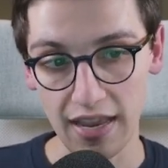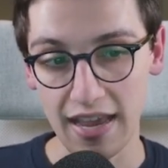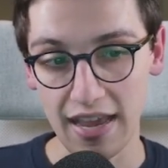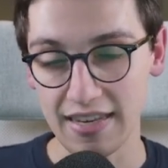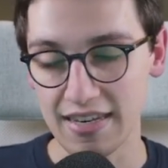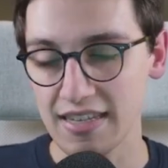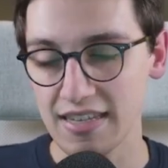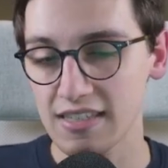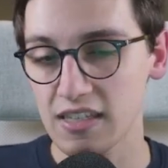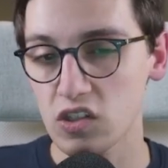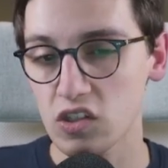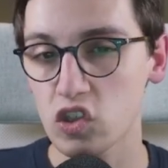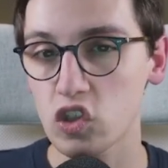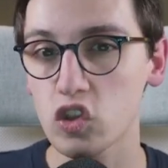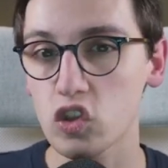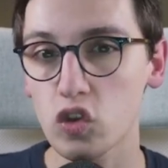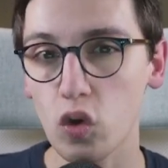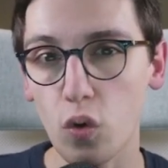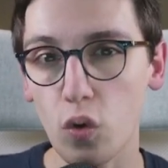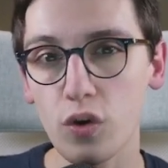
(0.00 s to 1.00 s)
This
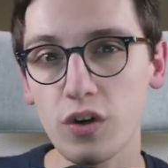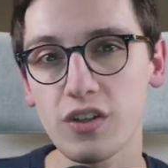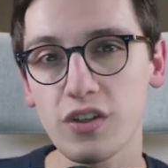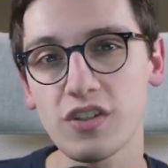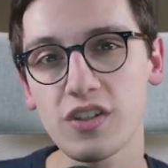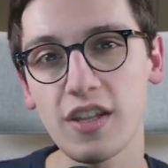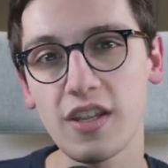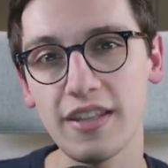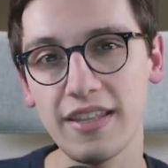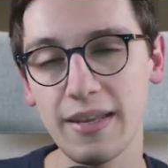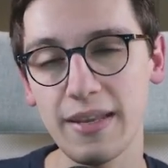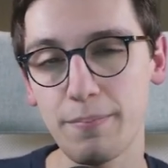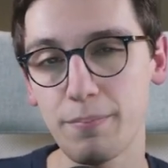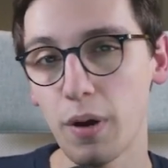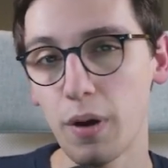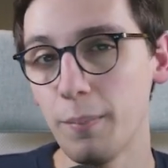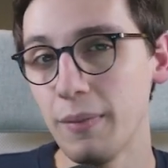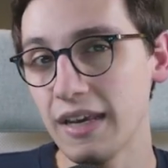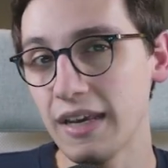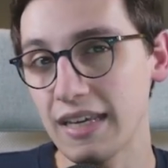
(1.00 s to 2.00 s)
stores the
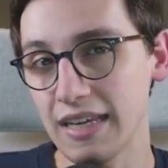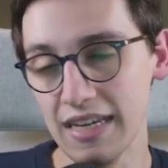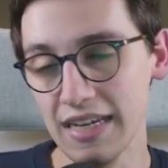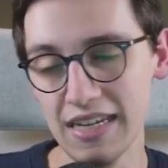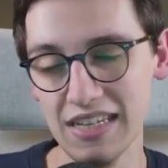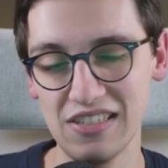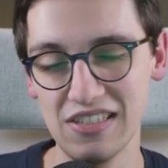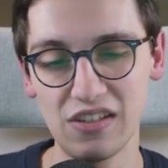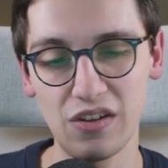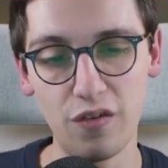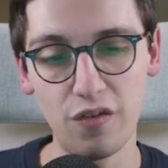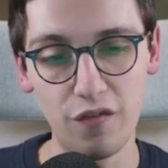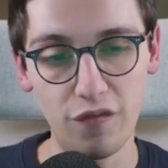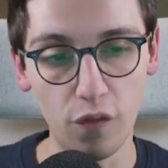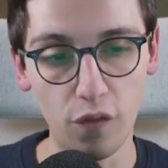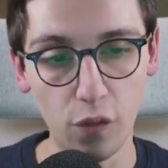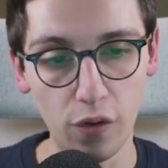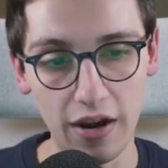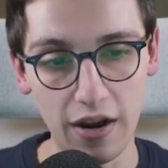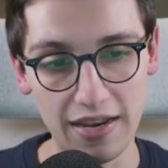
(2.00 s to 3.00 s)
public keys
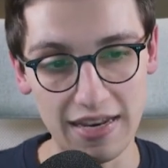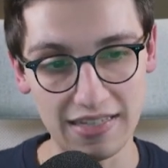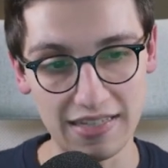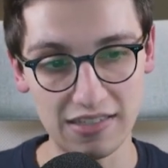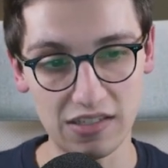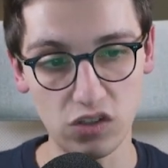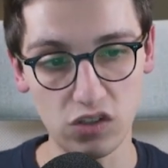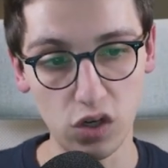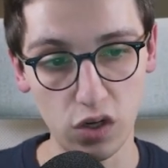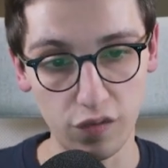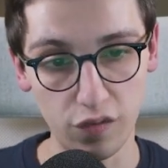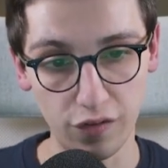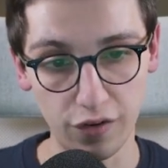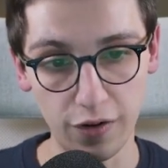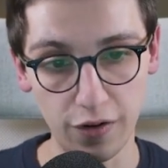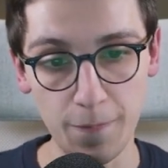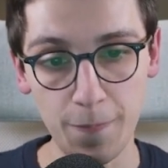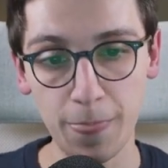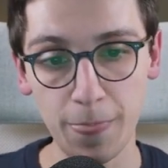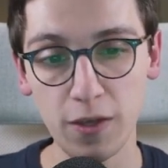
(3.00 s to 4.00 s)
for this server.
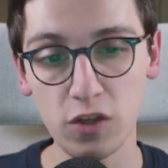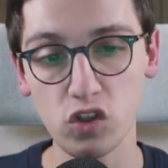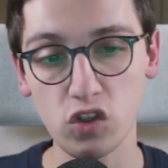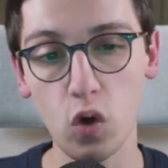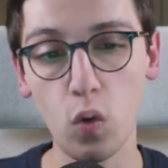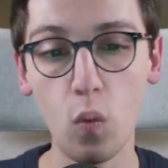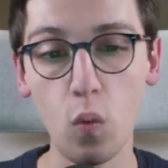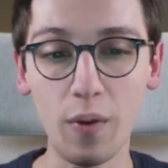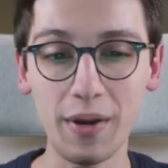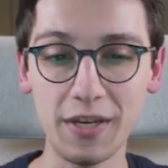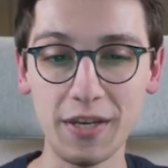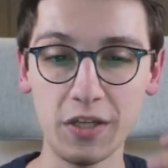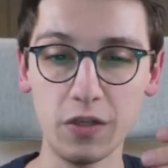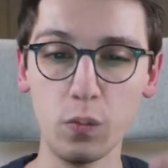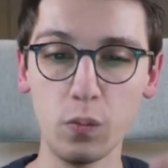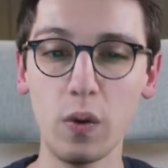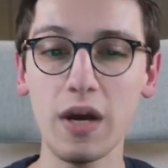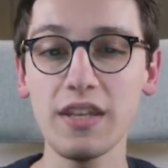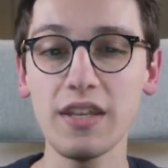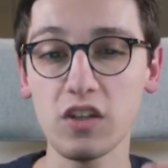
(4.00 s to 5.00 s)
So
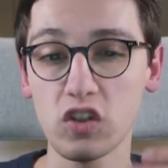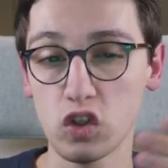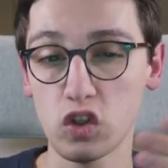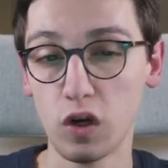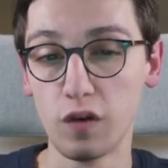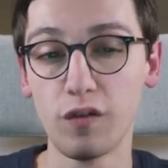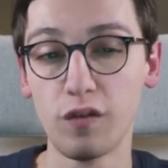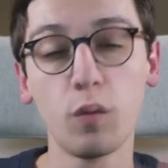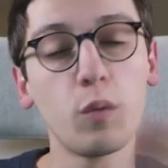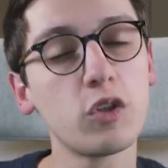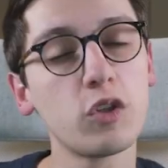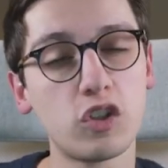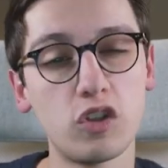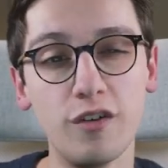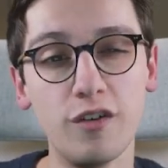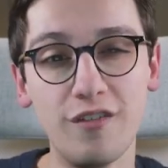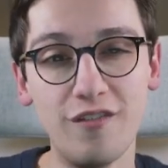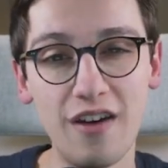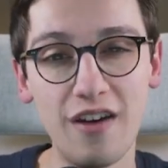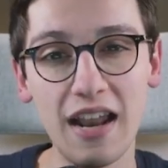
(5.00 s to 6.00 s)
when the server wants to
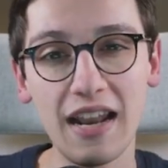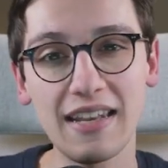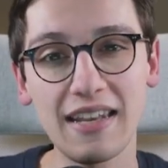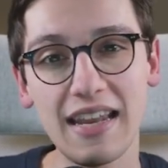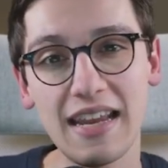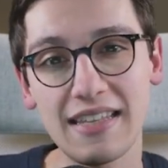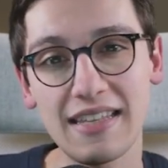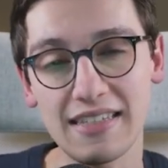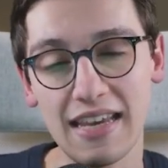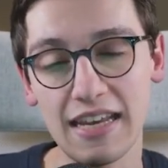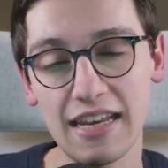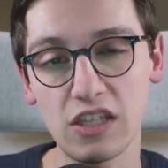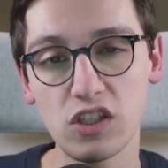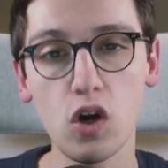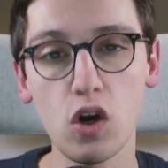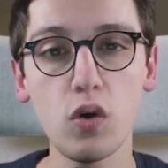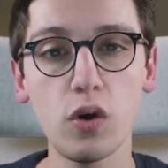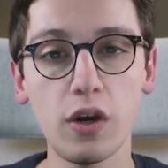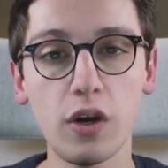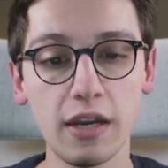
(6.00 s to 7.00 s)
validate a
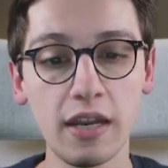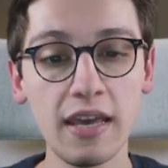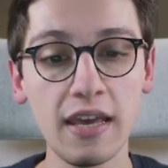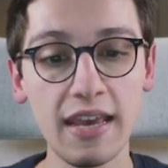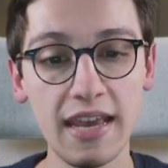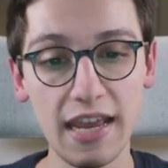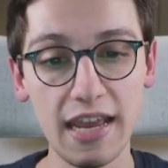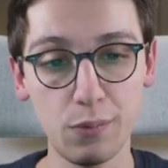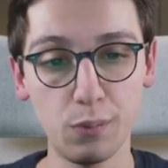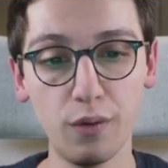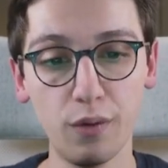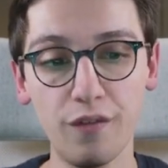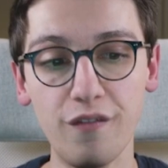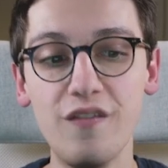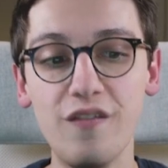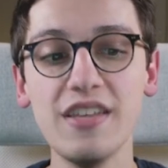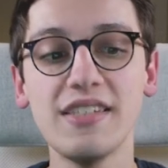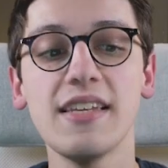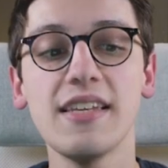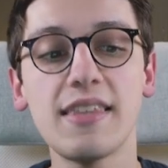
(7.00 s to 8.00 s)
token, it will
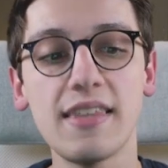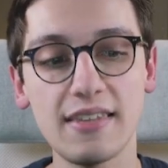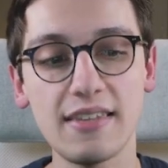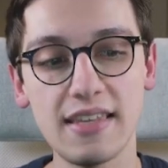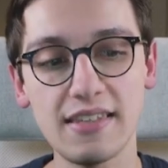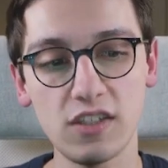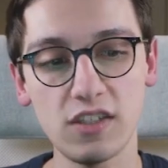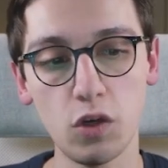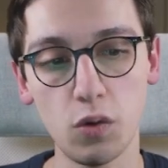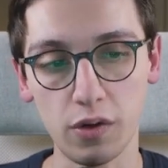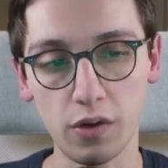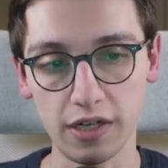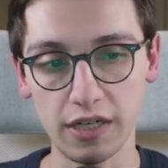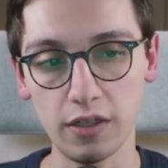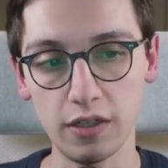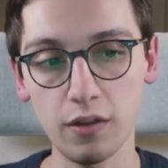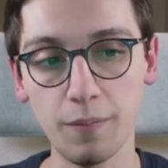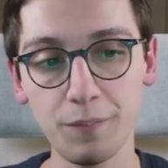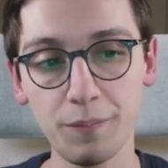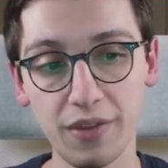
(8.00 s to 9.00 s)
visit this
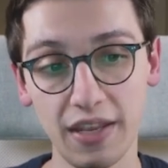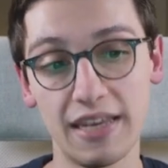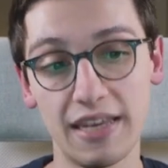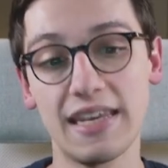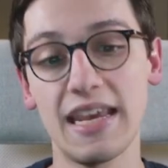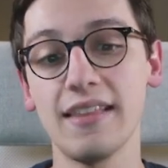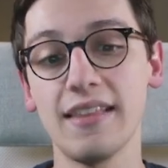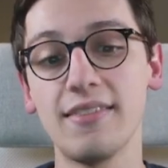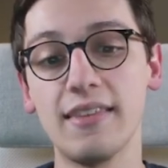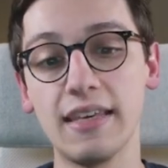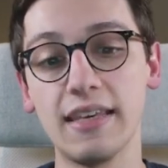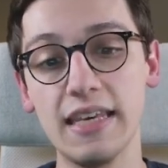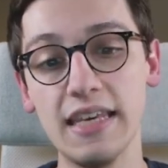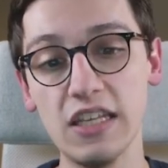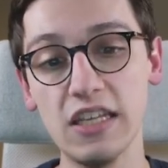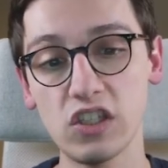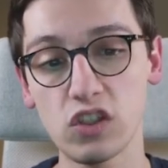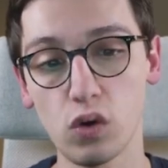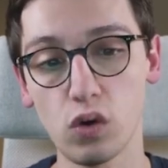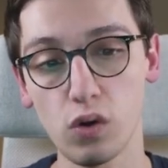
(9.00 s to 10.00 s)
URL, get the key
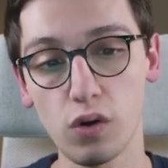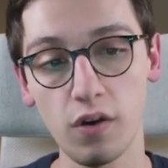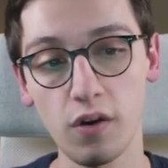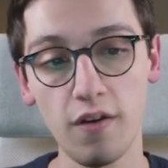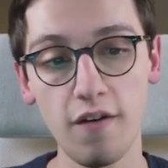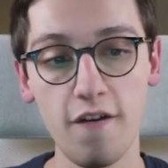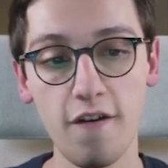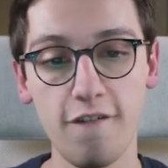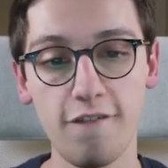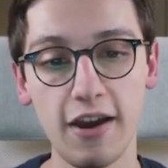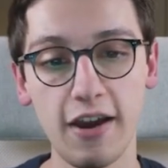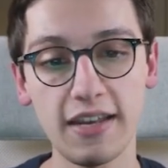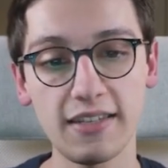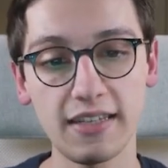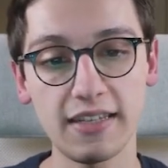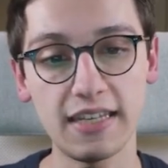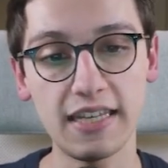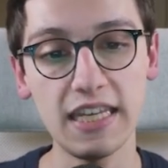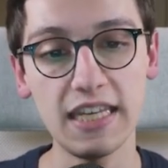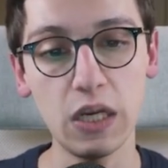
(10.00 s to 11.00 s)
store, find the
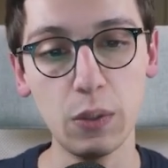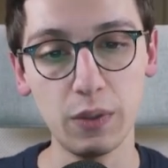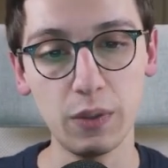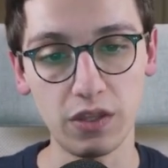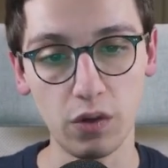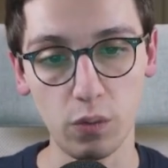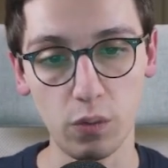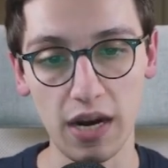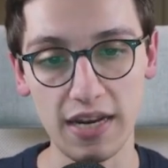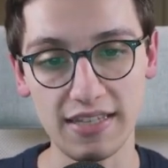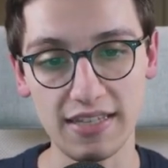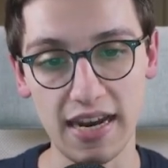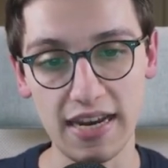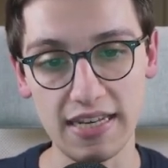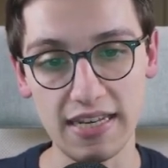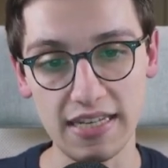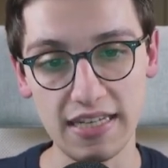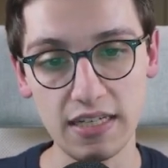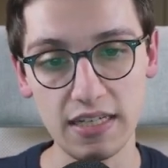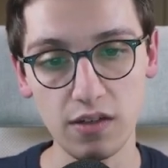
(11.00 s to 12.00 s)
key with the right
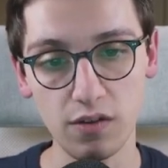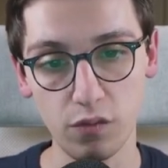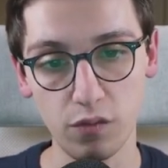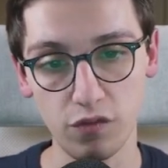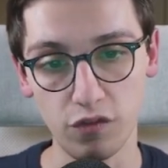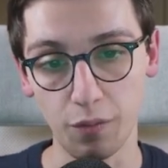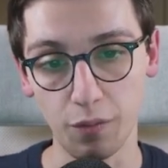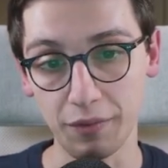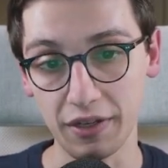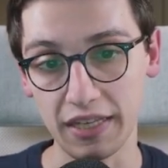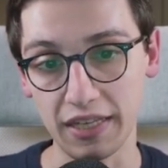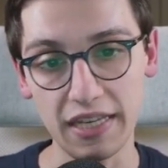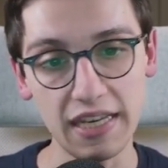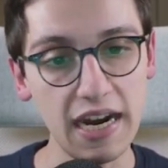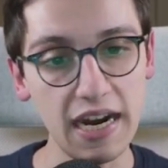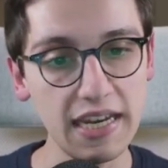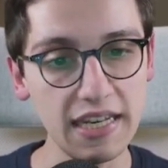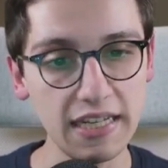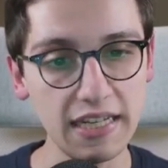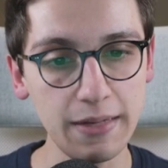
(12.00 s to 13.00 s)
ID from the key
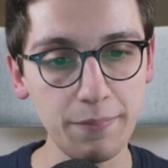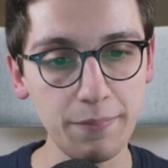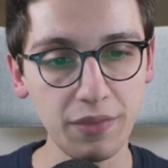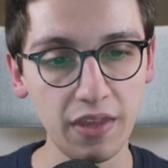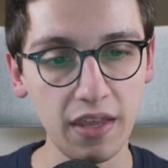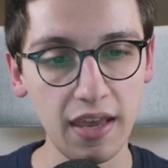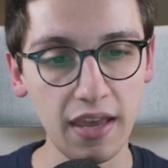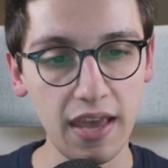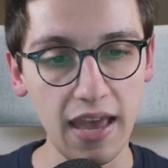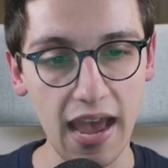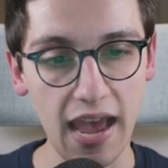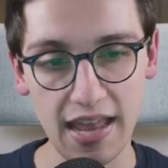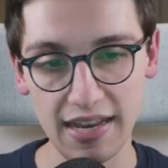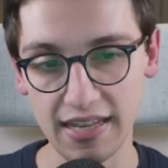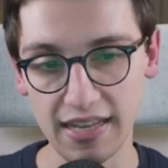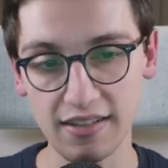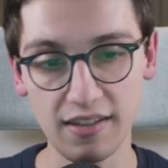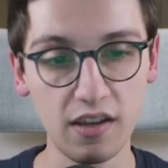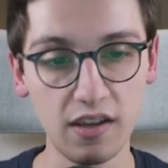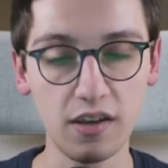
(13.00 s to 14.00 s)
ID, and
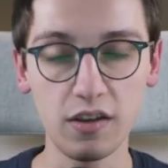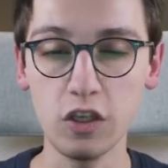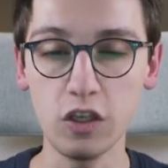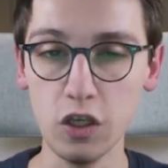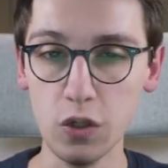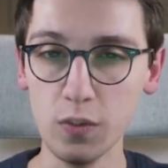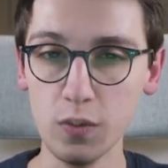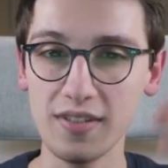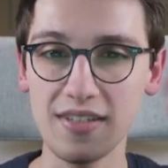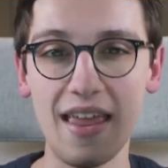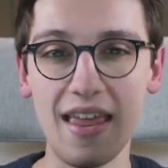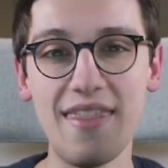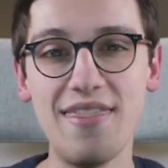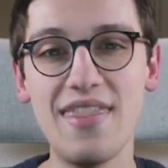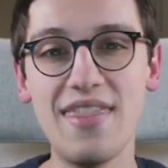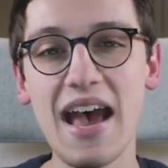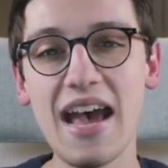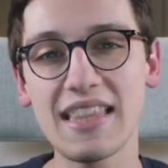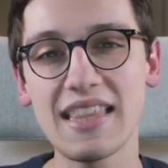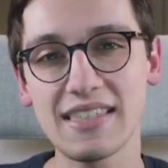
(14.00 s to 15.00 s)
then use
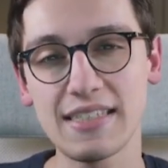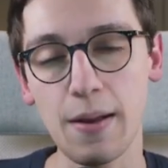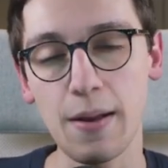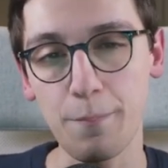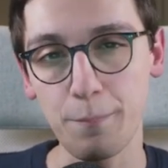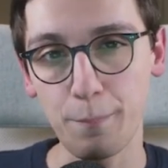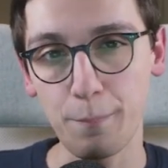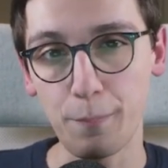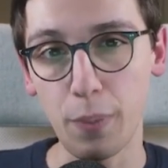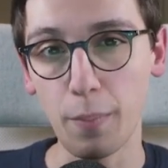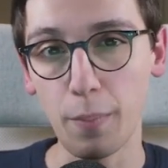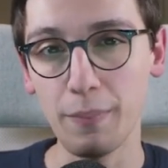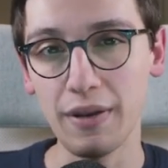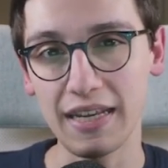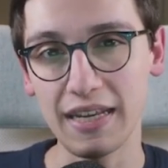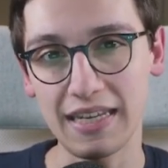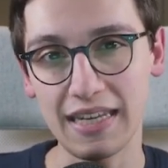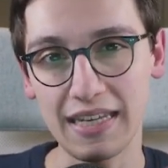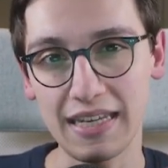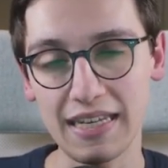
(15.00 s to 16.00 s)
that
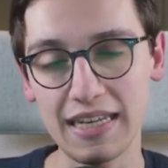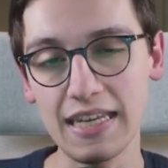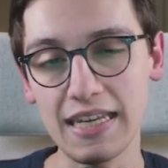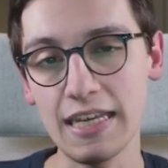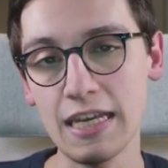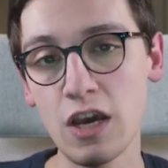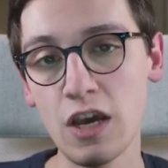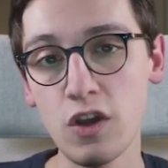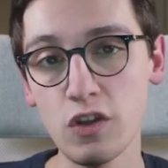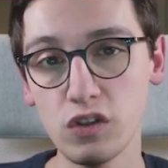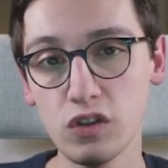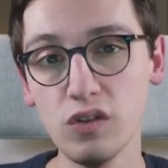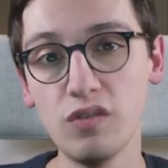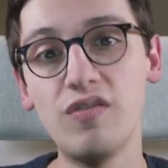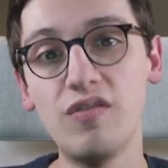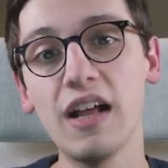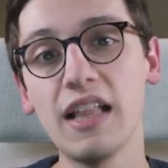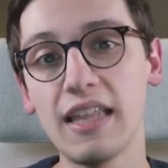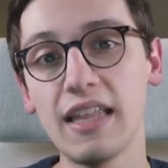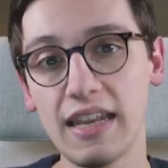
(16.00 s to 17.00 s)
public key to
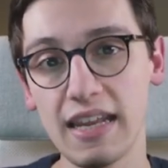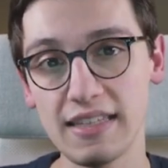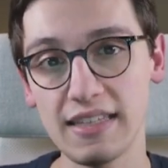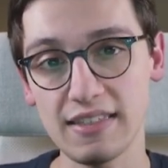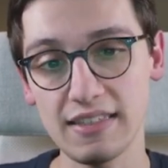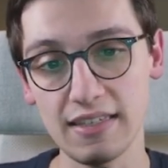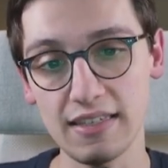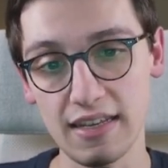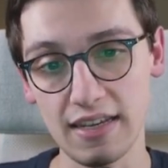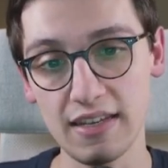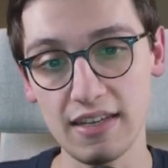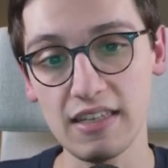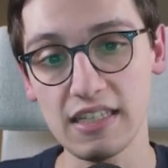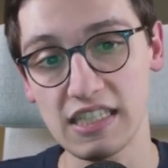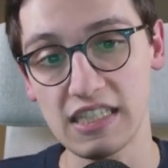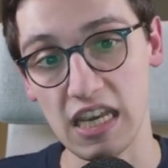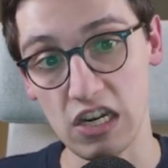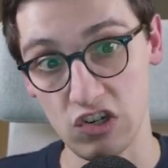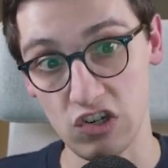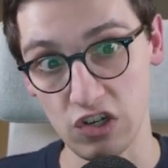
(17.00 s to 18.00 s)
validate the session